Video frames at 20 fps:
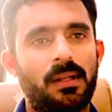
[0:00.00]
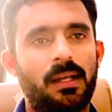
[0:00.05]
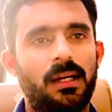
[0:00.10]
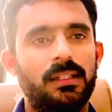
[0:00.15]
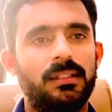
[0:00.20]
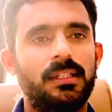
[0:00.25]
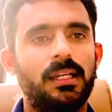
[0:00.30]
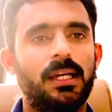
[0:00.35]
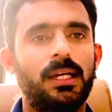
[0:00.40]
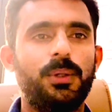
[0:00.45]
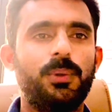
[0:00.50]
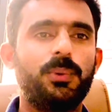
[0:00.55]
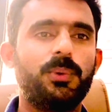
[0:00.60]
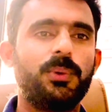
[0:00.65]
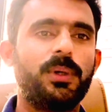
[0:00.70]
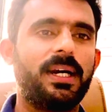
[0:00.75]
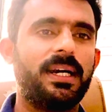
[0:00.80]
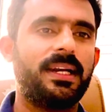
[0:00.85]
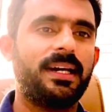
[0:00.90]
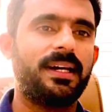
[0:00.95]
There are two
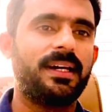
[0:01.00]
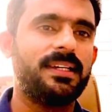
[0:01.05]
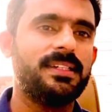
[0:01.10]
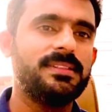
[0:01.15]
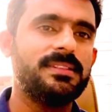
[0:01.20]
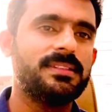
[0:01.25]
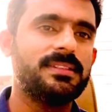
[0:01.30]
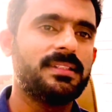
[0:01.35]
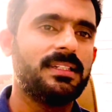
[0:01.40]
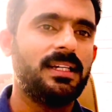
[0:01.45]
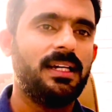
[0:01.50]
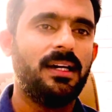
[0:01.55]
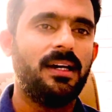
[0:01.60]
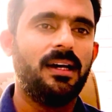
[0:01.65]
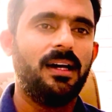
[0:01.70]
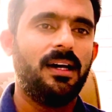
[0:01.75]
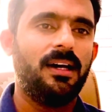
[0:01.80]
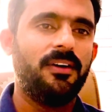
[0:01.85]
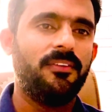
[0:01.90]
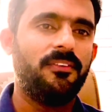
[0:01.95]
categories.
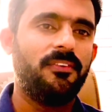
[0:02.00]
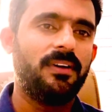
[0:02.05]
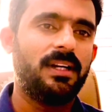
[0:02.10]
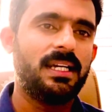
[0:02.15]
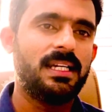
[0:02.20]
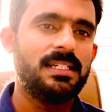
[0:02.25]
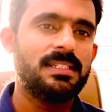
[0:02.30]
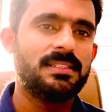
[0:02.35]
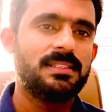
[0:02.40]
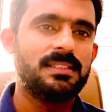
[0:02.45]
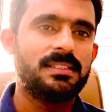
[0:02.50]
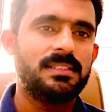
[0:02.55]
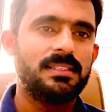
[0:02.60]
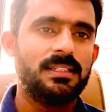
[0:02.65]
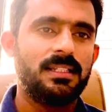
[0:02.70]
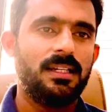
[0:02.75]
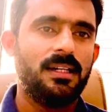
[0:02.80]
One is